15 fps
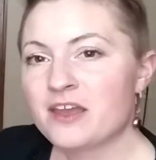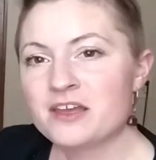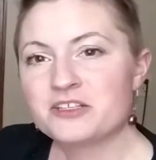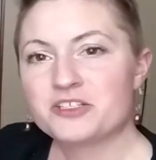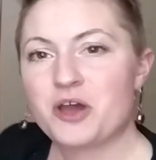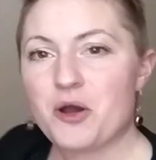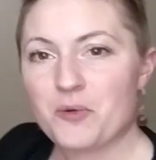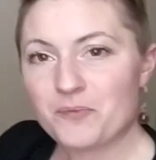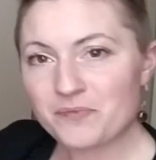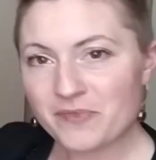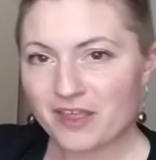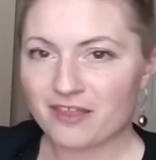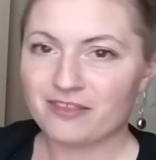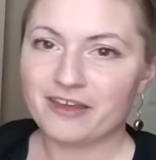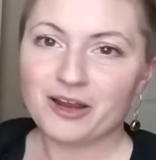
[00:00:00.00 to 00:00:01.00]
So,
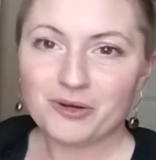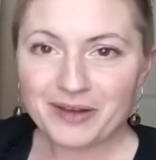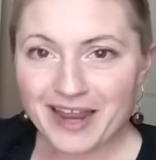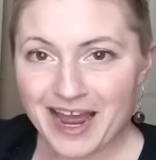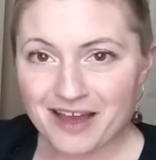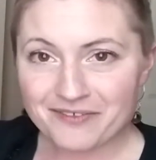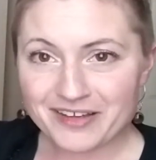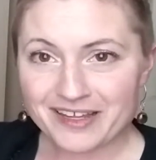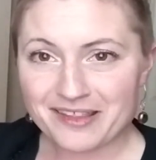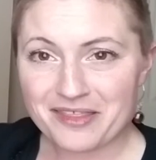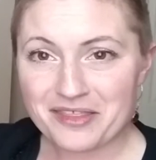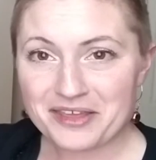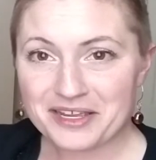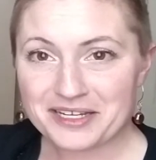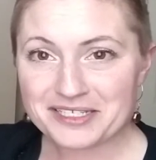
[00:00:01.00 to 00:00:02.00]
there we have it.
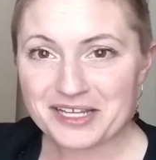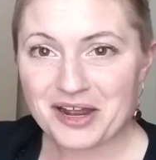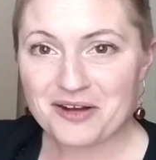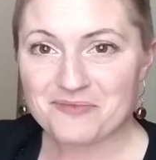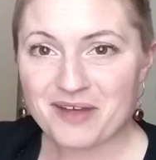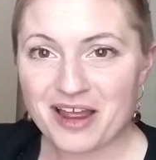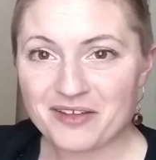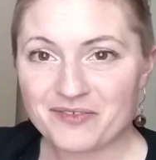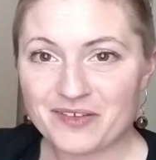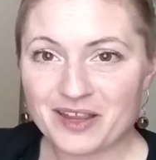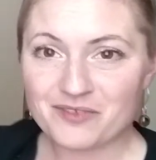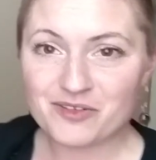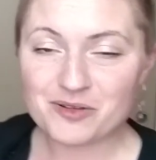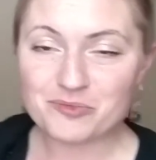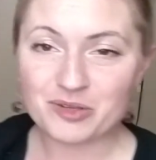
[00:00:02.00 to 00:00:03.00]
These are my
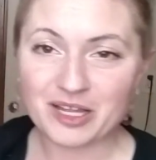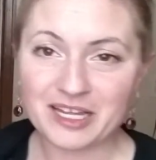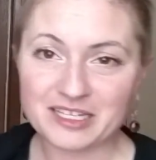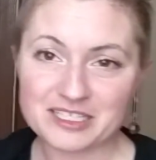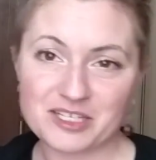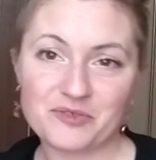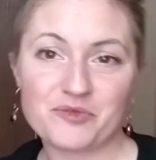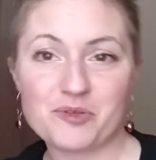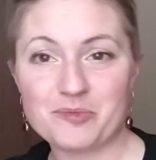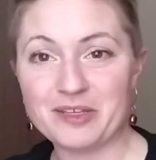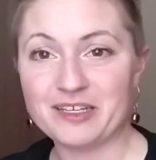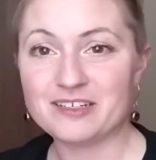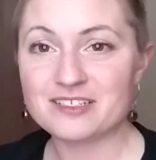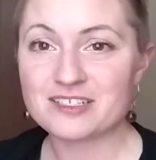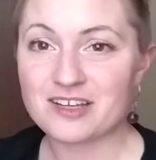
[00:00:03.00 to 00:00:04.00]
favorite blends from
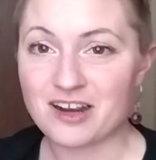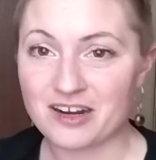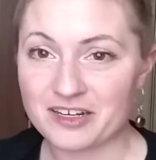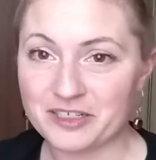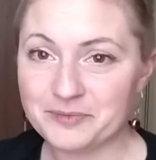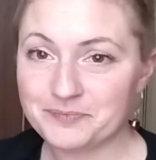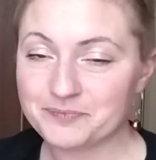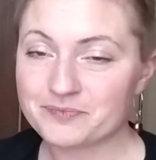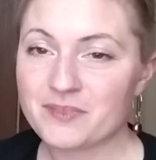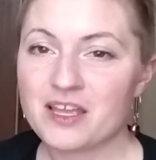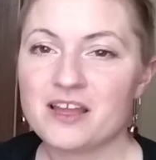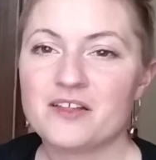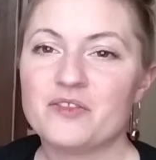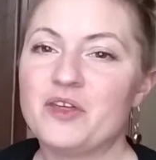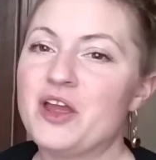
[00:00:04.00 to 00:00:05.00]
Eden's Garden.
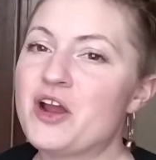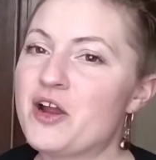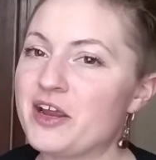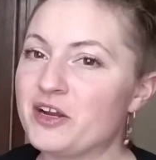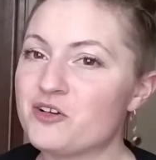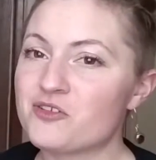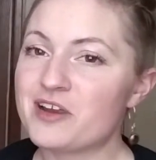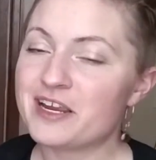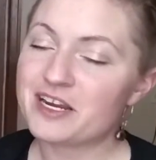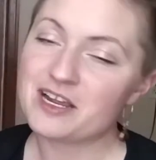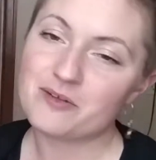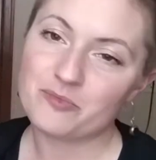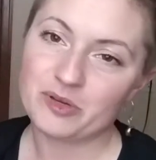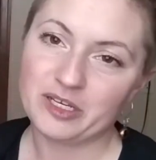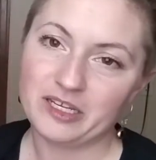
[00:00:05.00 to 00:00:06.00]
They are a great
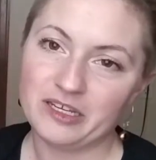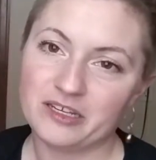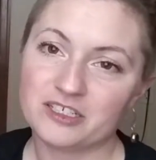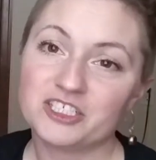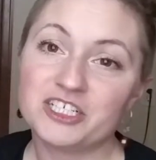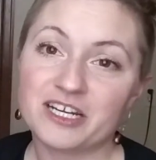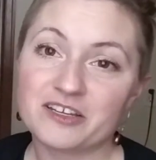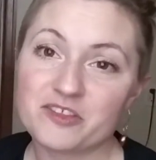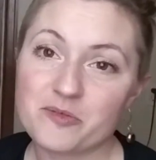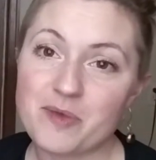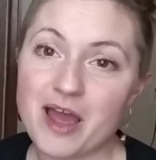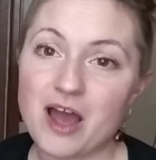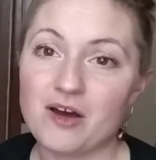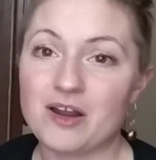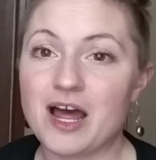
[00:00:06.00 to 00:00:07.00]
company. Check them
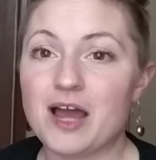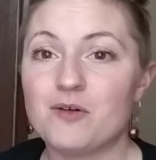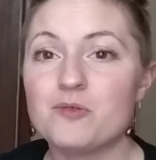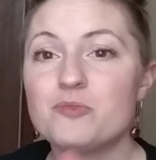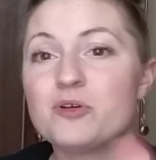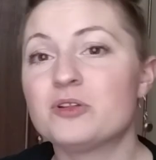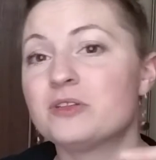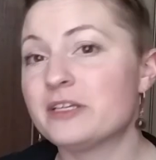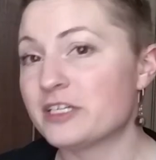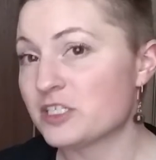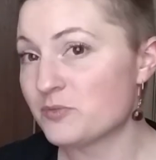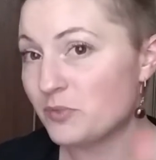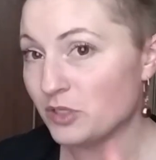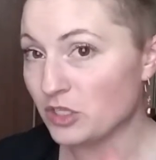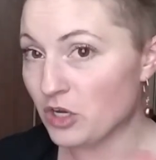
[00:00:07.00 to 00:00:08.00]
out. I will put links
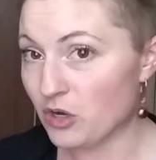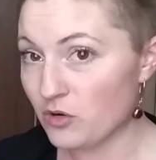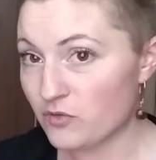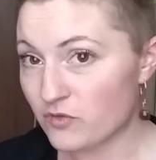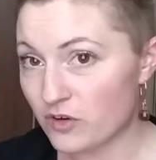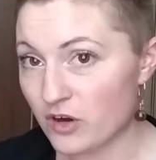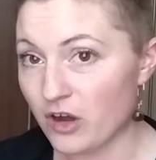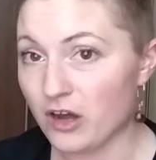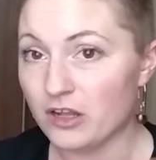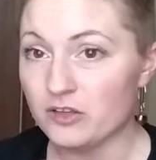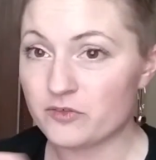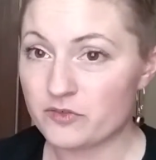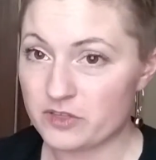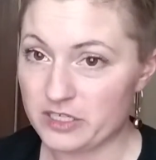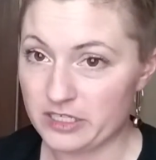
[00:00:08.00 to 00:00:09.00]
below for all
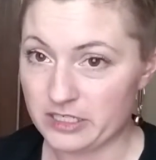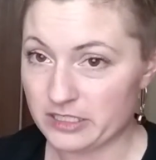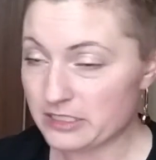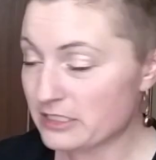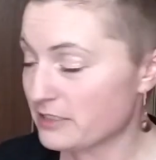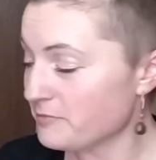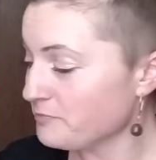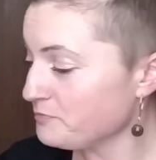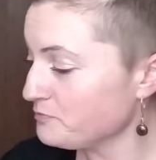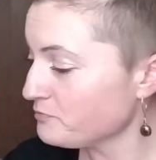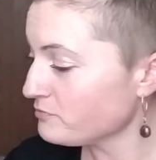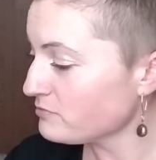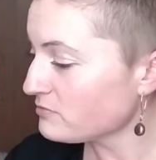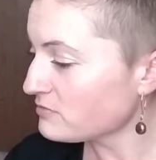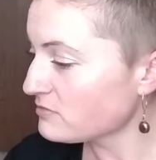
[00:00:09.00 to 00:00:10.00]
of these.
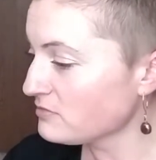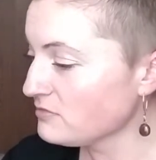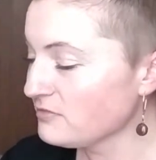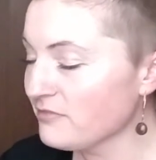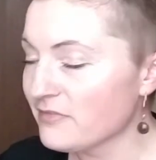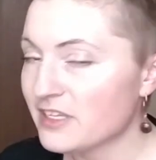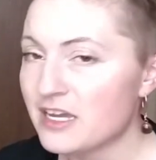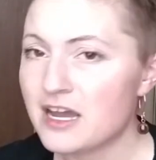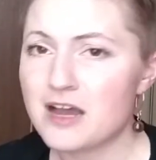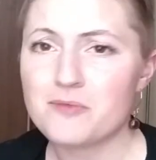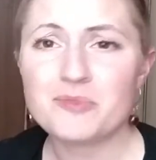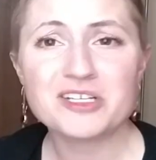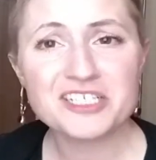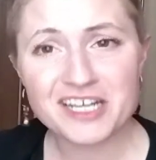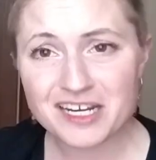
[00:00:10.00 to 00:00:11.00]

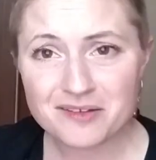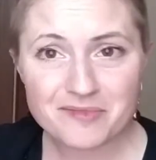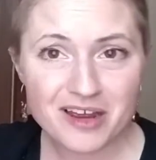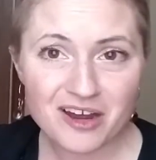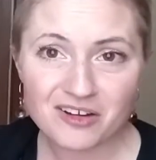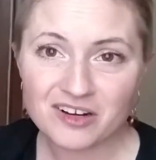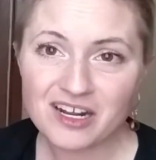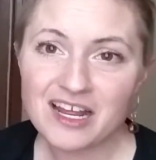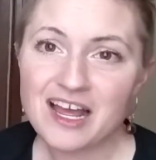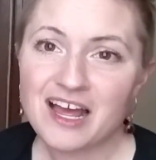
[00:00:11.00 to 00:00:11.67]
But check them out.